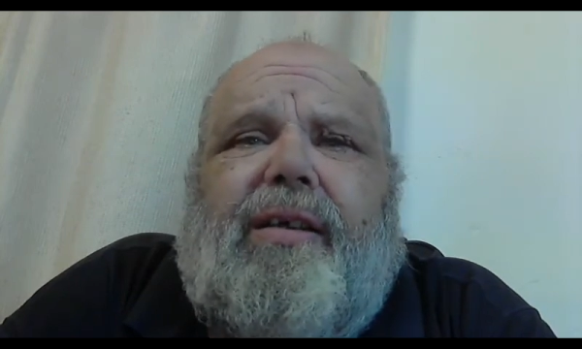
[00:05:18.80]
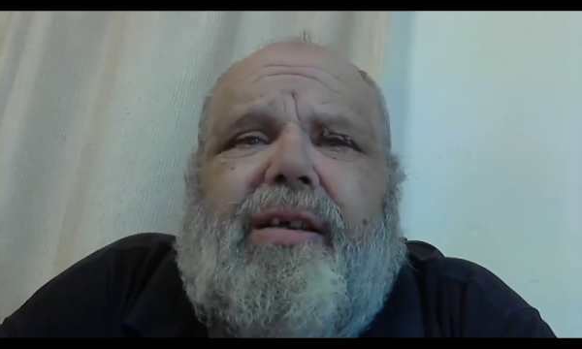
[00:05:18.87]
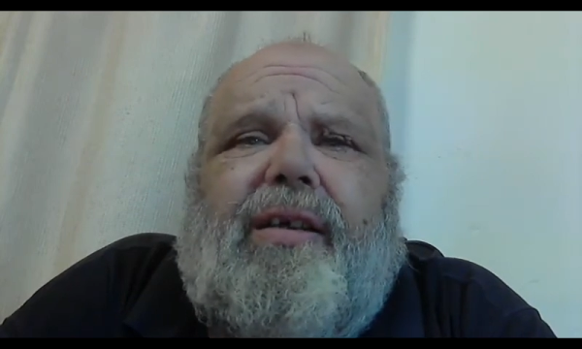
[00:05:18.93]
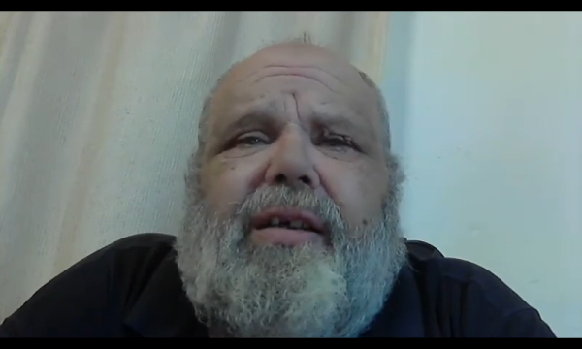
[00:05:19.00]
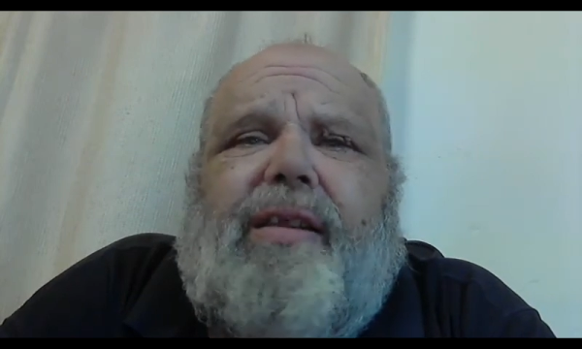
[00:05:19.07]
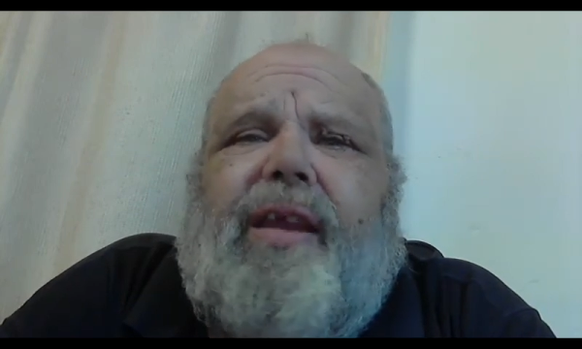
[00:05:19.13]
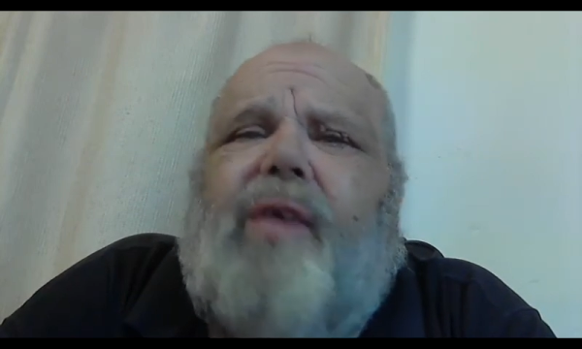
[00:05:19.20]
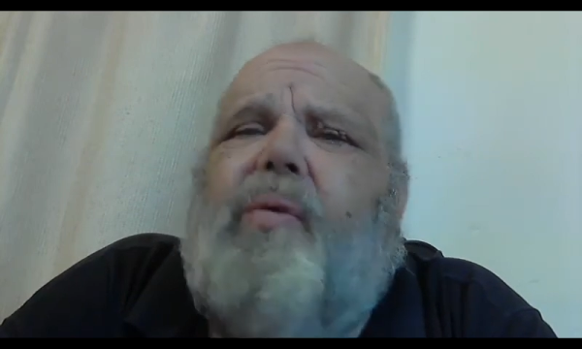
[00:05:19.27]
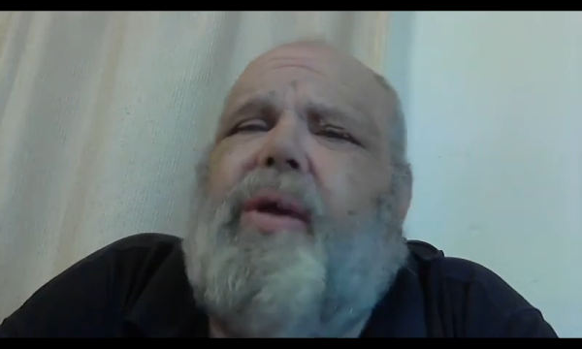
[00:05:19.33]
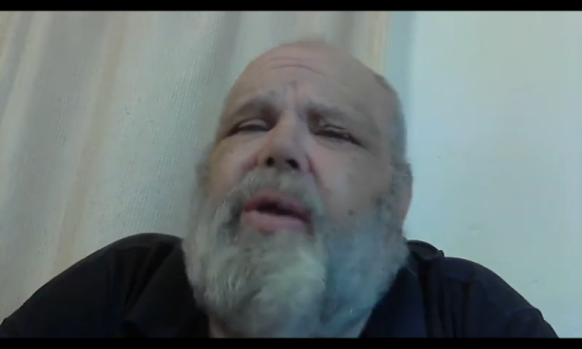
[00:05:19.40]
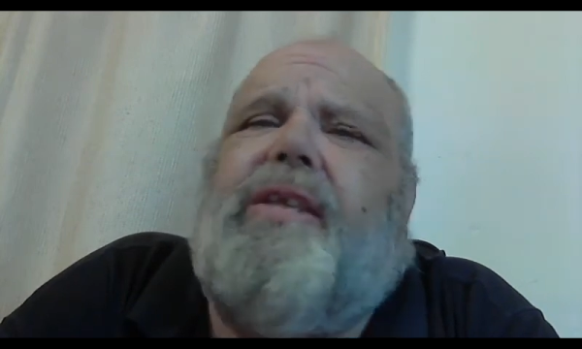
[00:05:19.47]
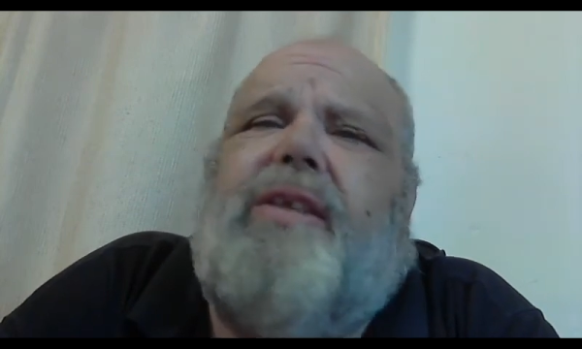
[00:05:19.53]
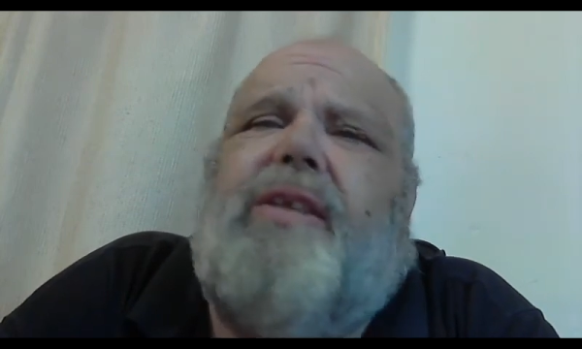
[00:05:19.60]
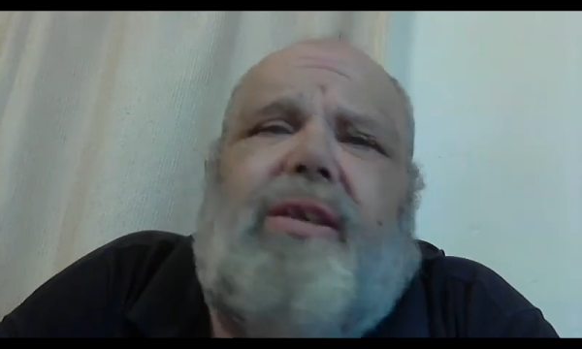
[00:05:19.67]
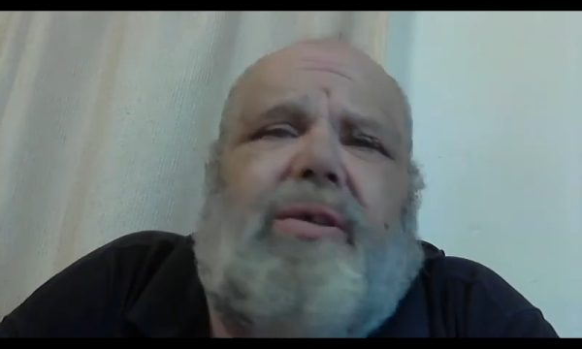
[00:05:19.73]
They're
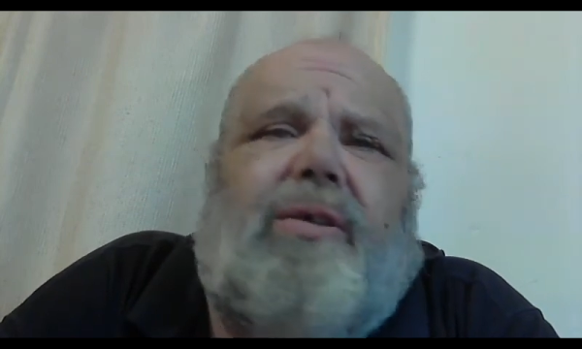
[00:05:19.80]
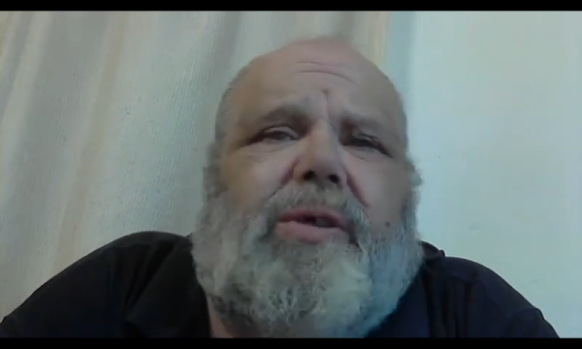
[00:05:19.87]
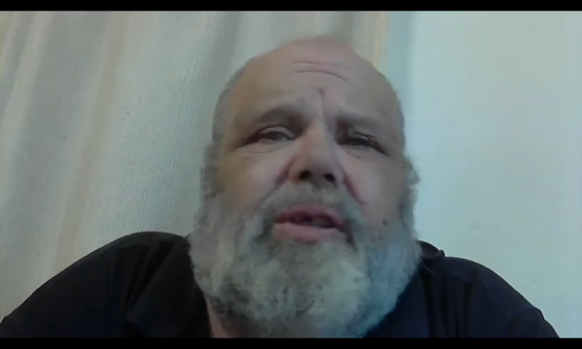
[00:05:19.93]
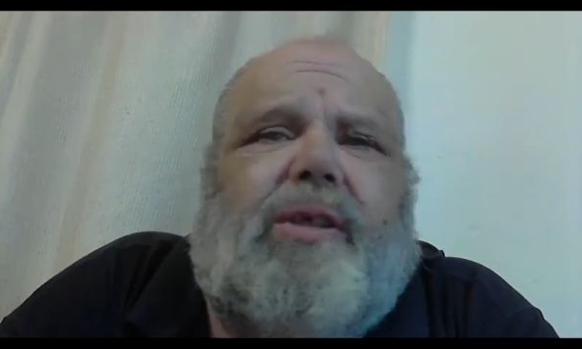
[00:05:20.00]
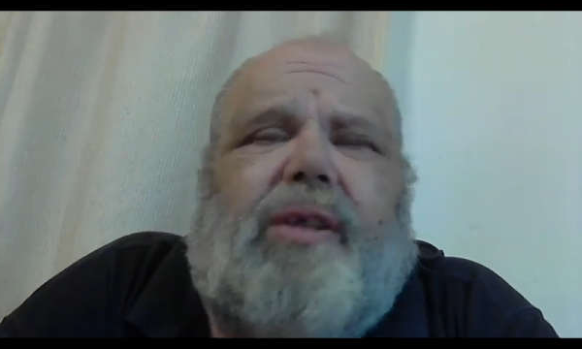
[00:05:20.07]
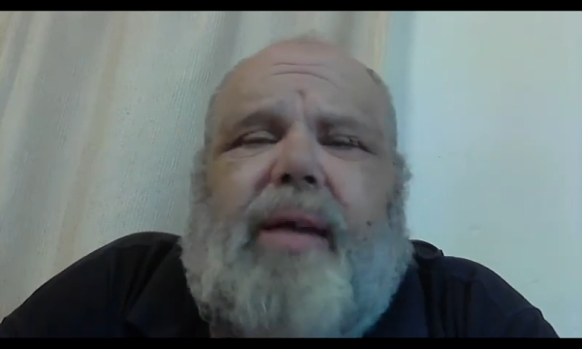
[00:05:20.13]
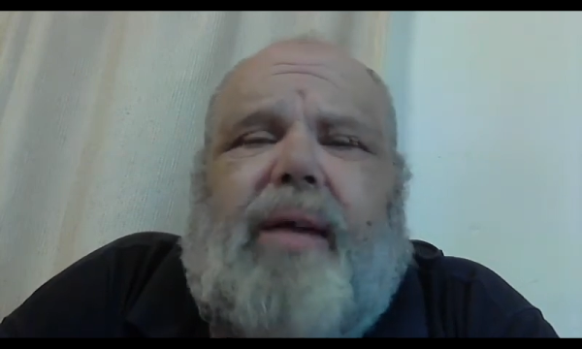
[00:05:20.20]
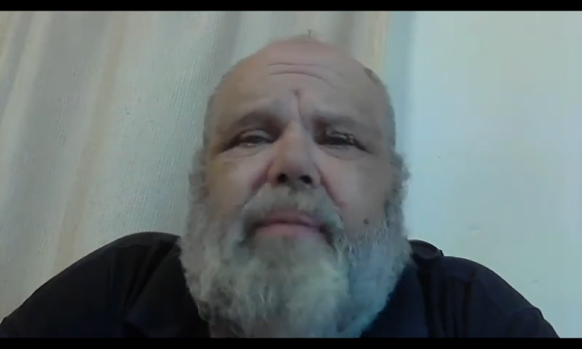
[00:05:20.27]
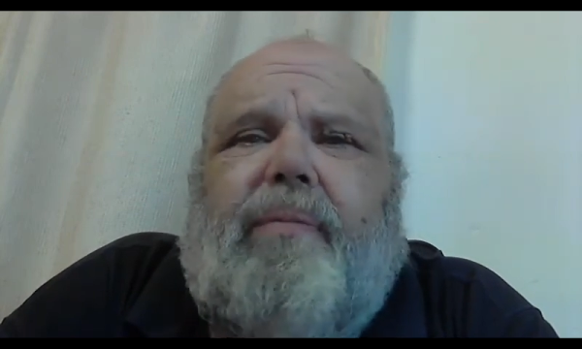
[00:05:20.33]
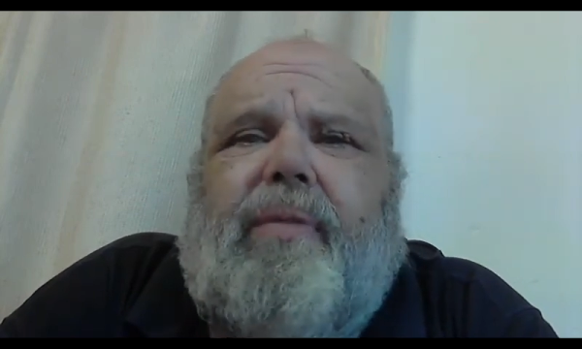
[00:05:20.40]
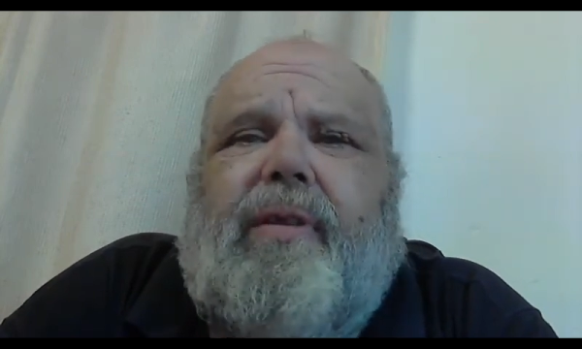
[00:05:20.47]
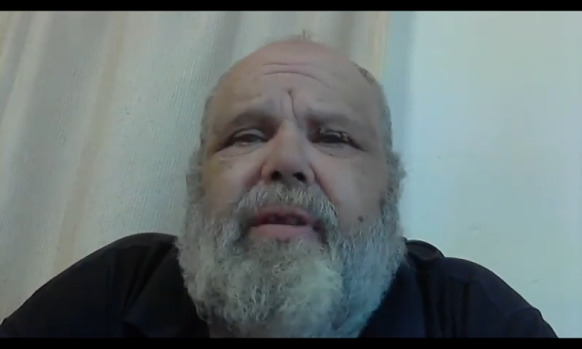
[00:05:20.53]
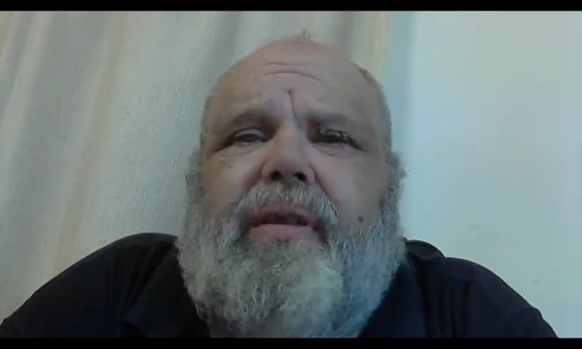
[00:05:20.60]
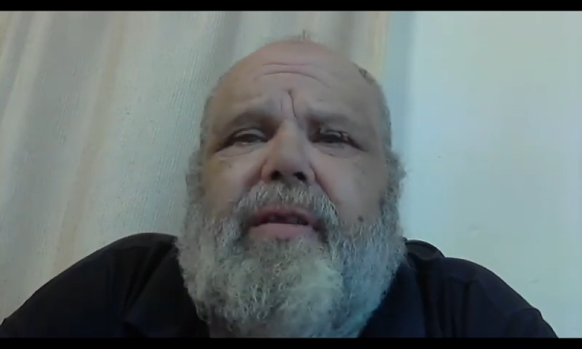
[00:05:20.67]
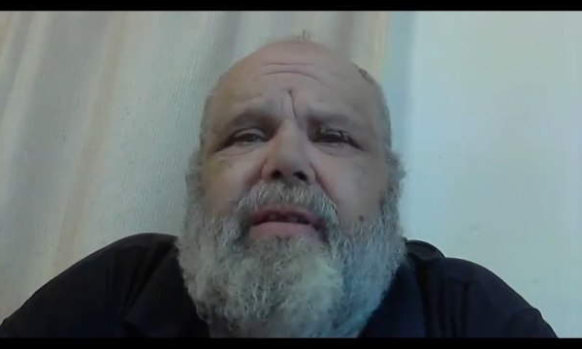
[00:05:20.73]
wasting your time,
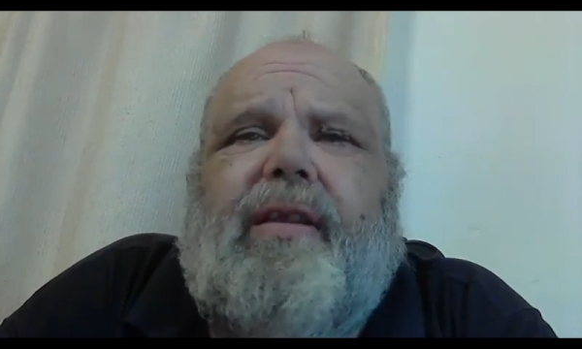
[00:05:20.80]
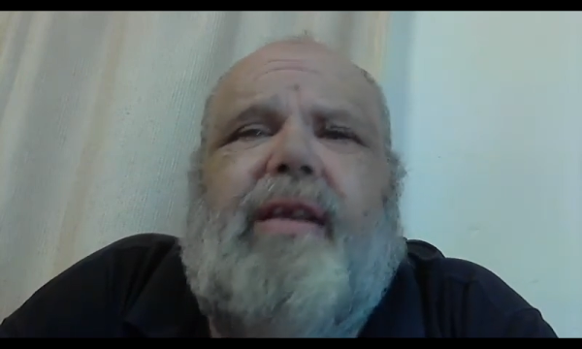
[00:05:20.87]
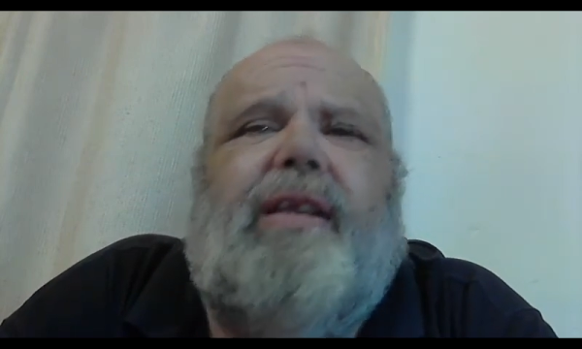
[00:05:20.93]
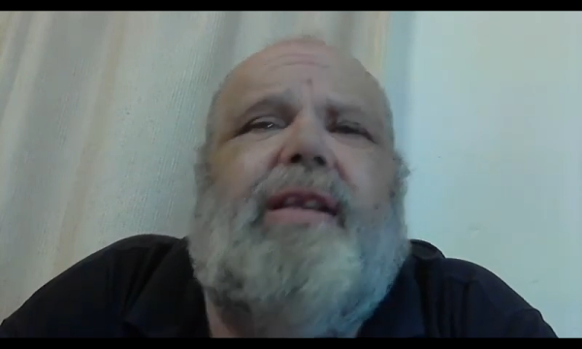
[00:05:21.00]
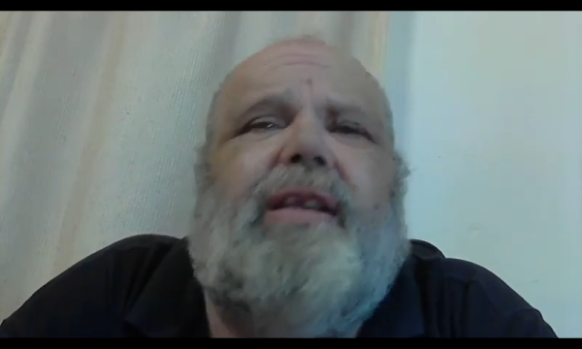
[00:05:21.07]
the little